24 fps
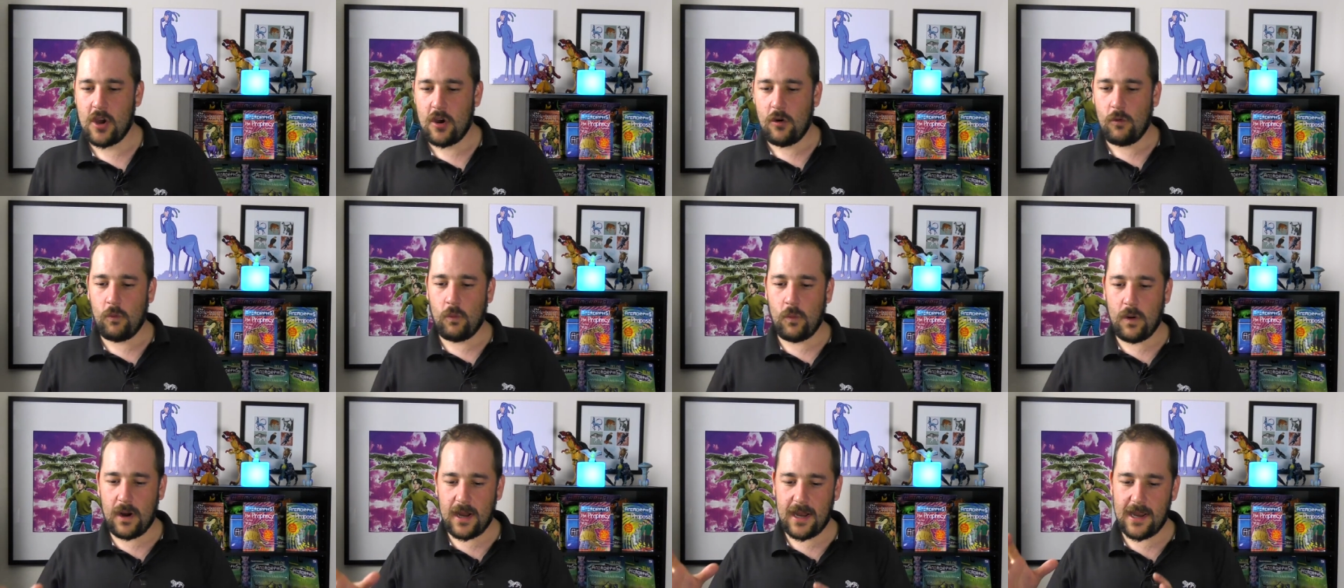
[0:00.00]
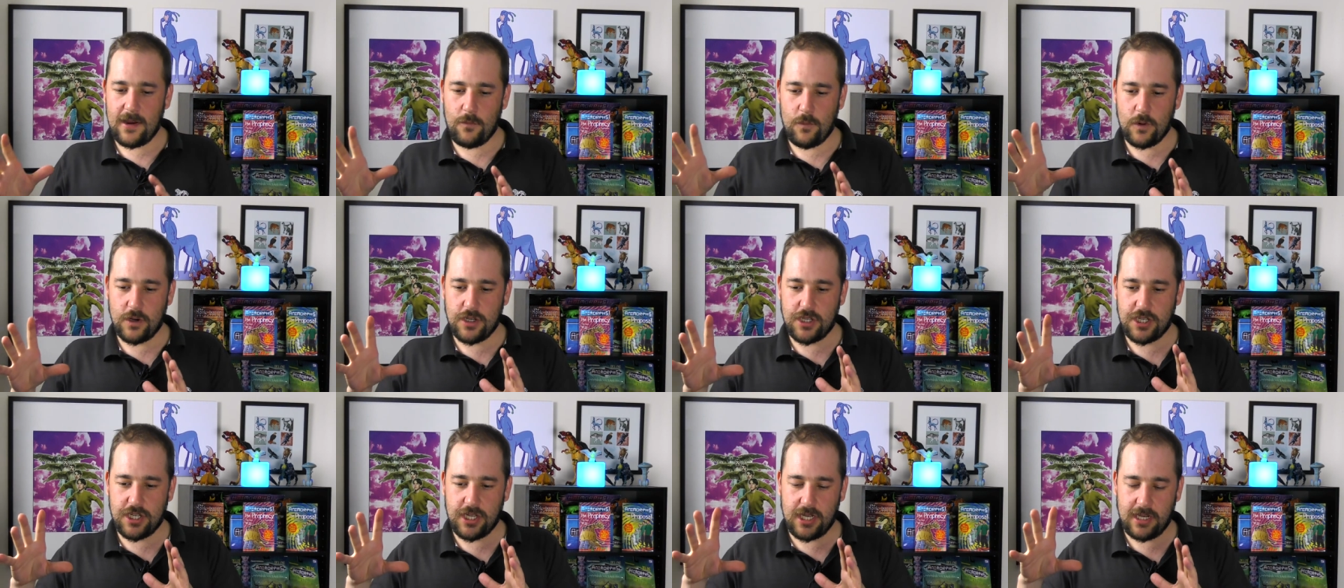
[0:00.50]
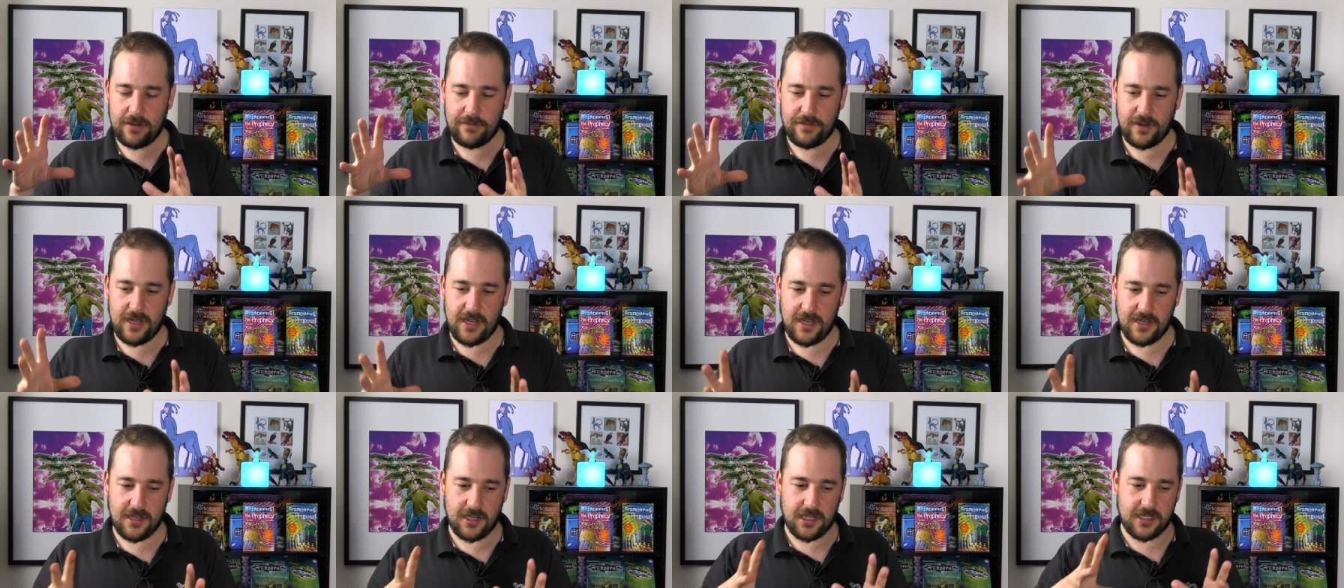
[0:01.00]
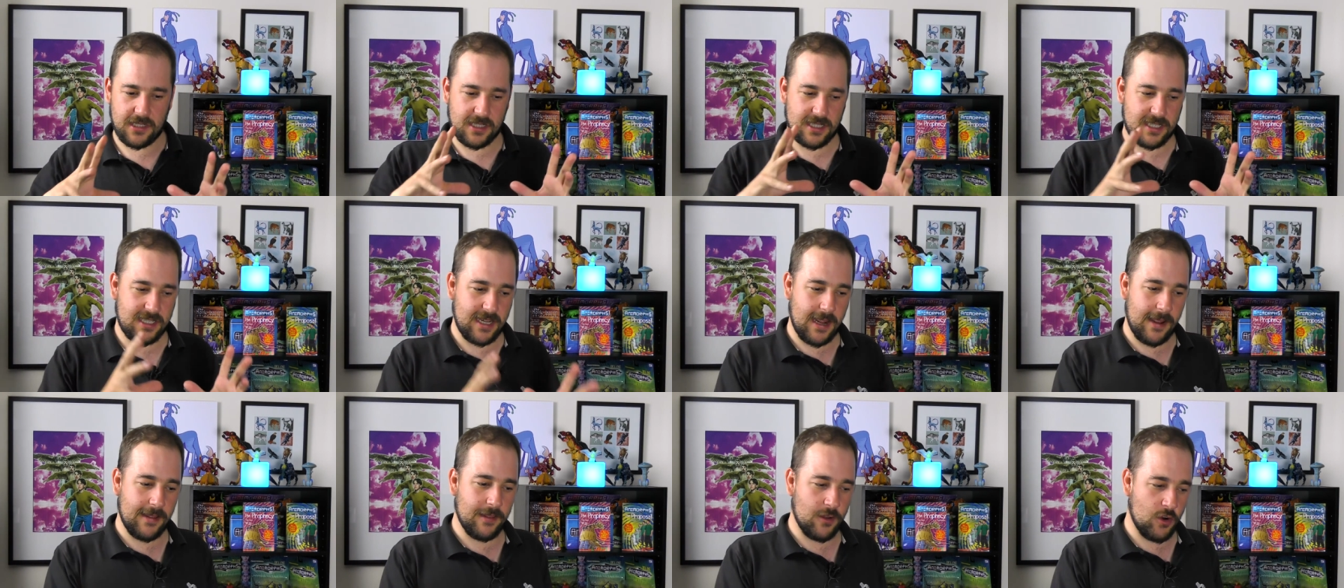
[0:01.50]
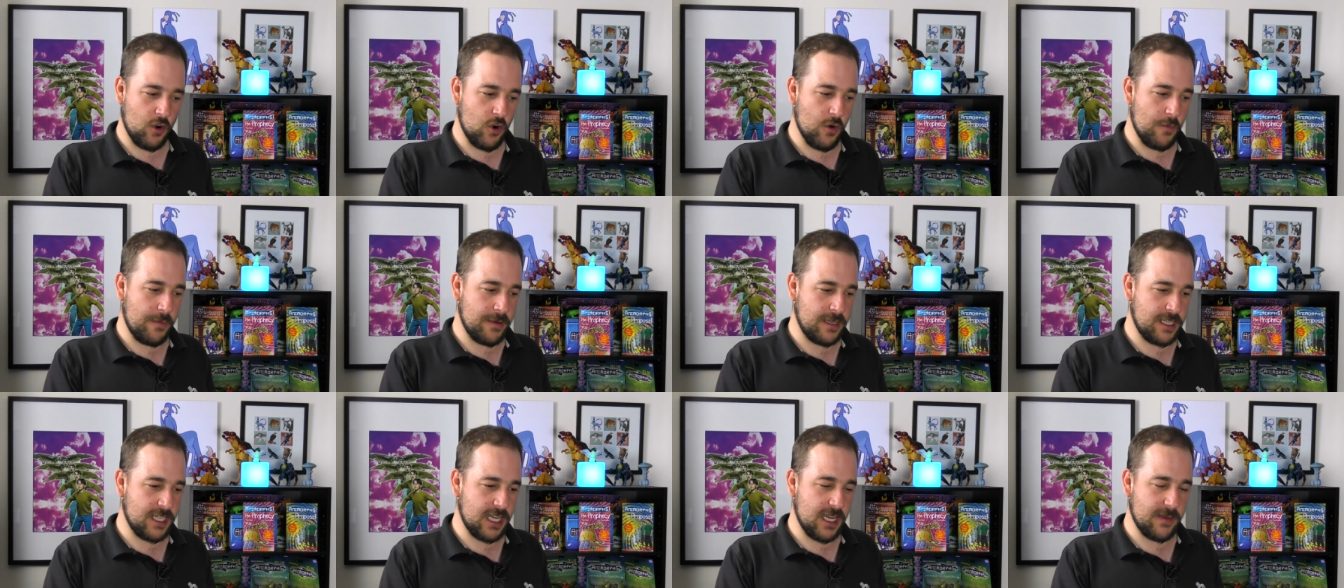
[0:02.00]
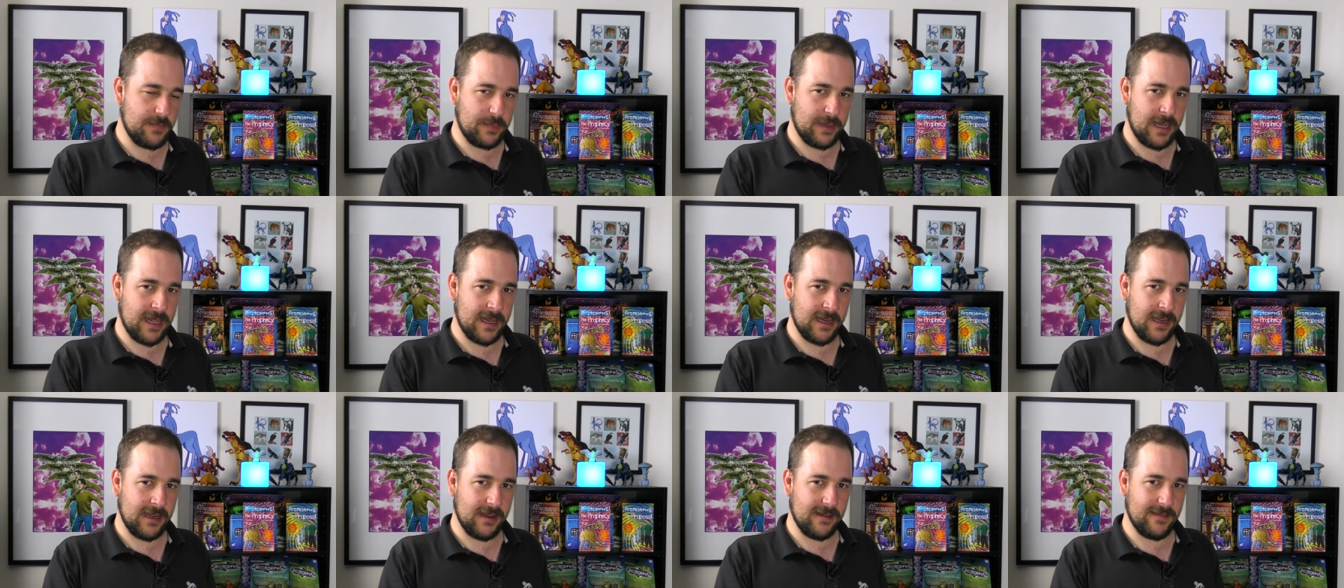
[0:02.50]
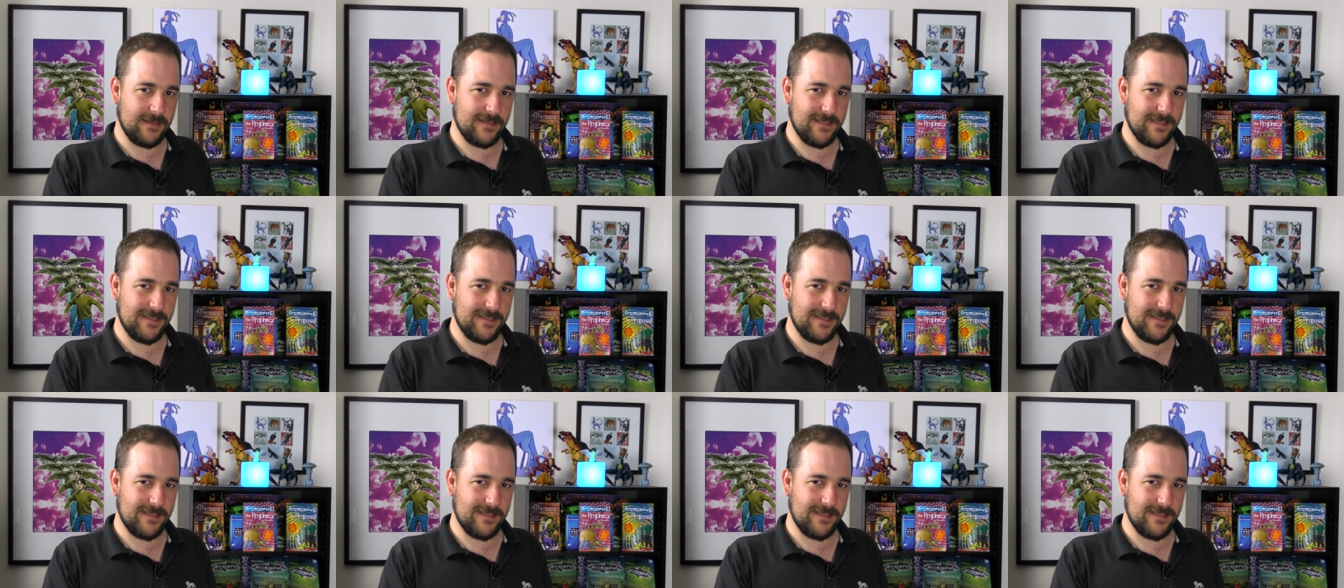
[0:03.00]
Why would she have needed to stay in the Hork-Bajir planet